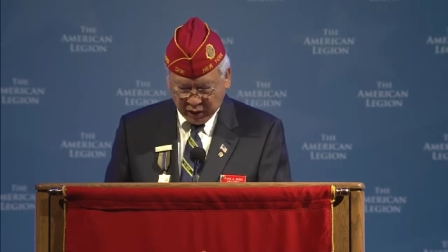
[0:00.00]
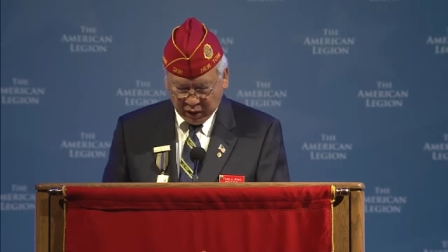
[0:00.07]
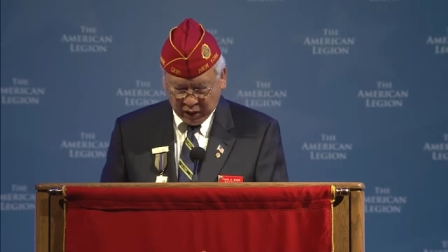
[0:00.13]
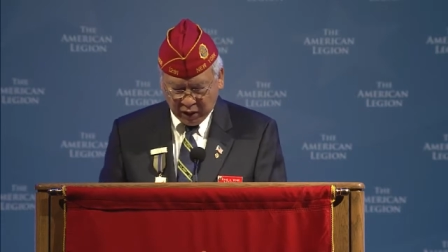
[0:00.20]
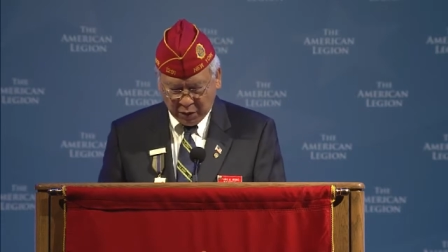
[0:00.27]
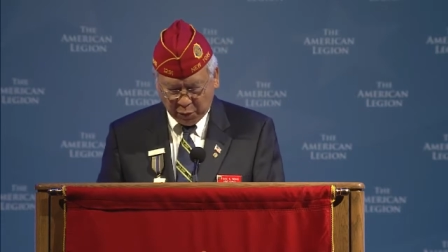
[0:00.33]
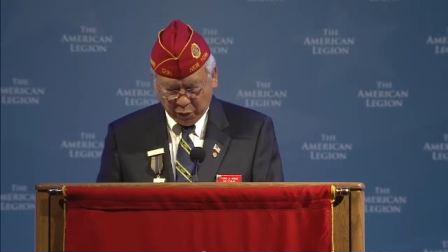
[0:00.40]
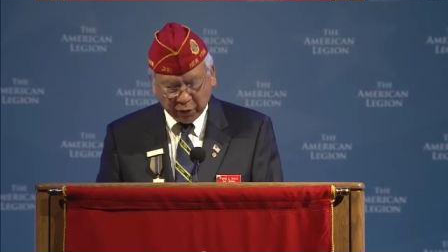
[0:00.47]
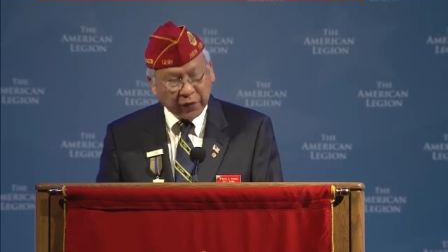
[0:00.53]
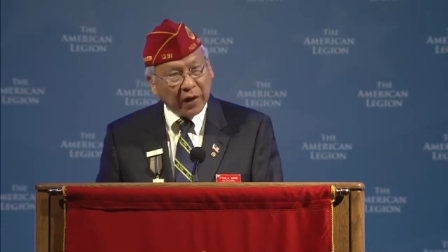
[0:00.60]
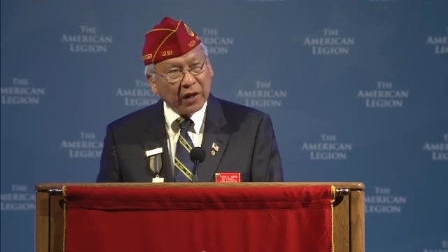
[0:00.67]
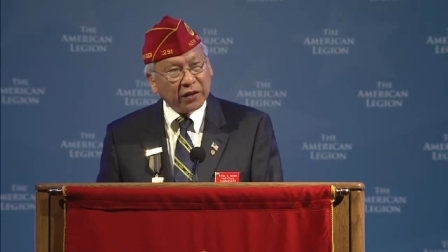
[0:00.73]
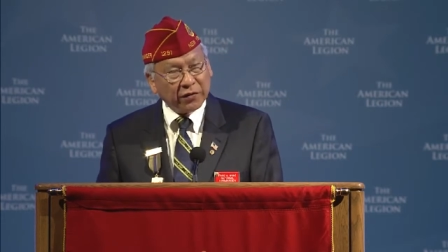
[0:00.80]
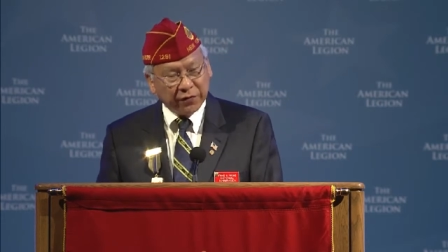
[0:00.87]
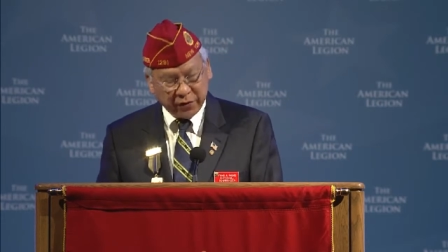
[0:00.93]
he
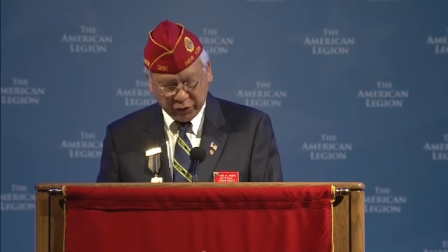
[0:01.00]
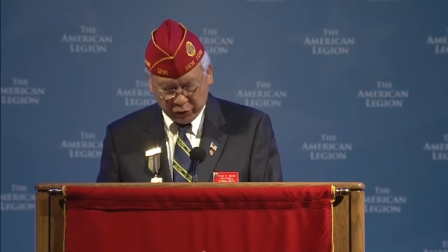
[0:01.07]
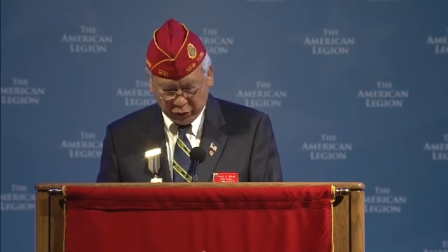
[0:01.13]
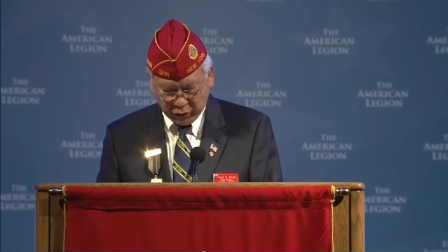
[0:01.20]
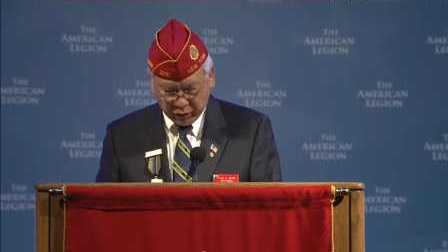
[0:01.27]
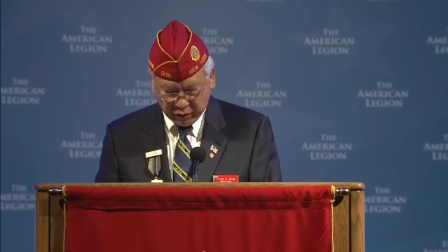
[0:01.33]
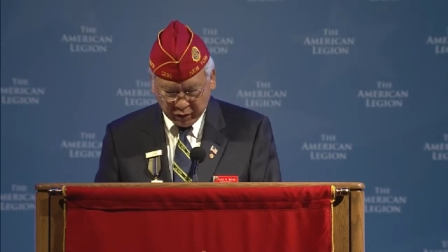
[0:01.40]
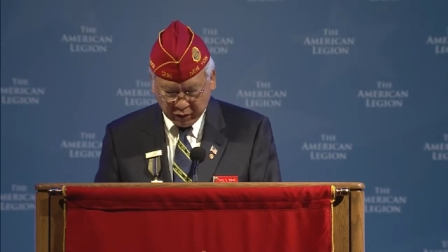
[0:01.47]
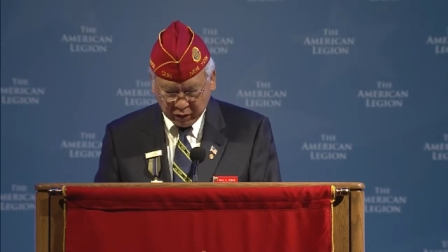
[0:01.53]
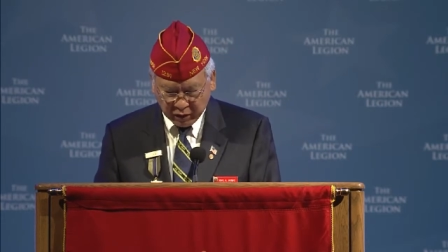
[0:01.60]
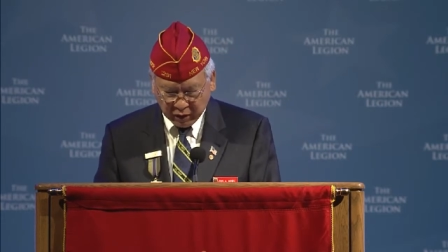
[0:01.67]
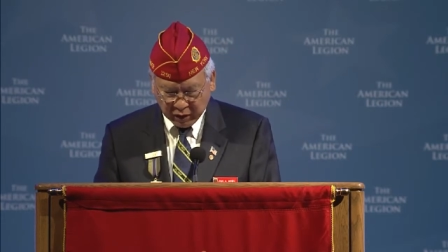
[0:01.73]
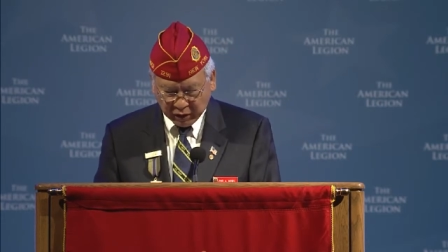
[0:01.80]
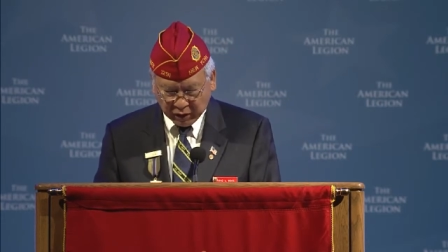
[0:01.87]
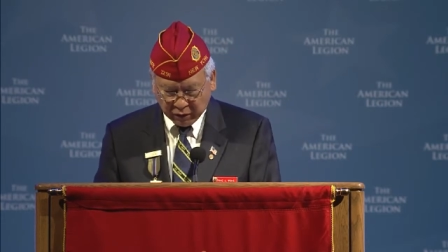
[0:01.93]
provides vision
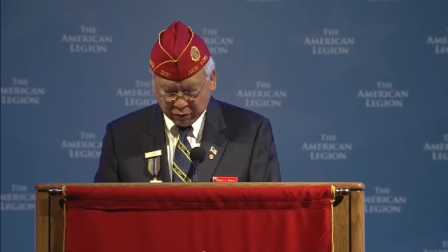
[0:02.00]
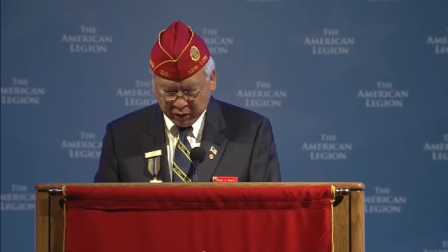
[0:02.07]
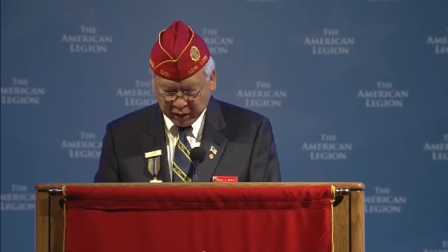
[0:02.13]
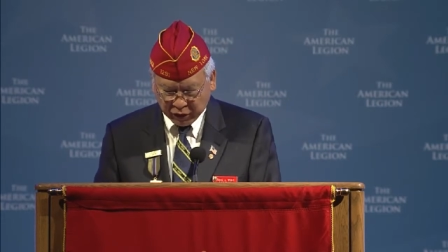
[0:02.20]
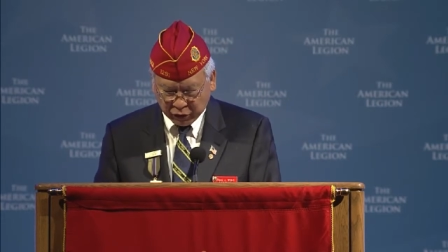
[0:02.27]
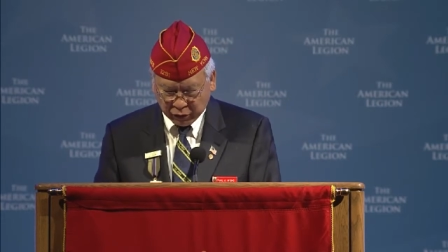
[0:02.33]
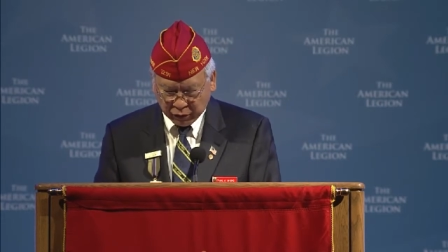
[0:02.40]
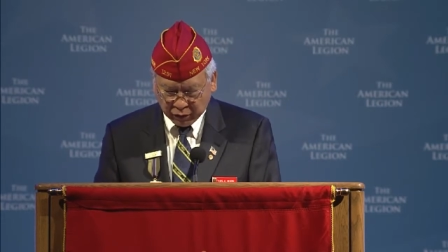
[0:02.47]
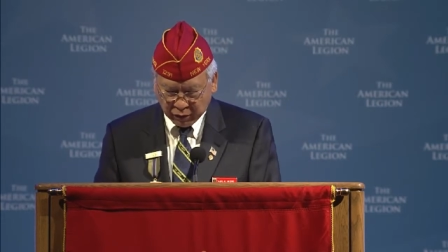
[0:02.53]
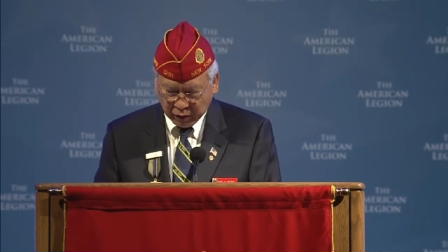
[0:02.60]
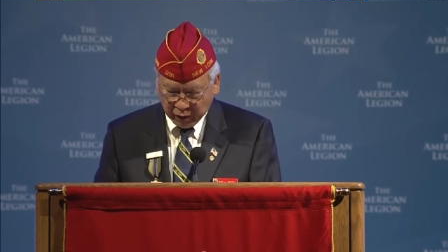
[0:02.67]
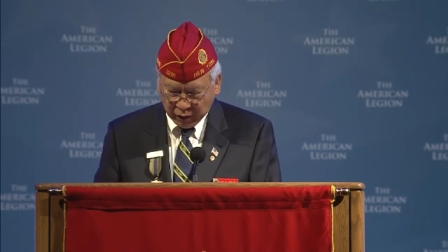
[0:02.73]
and direction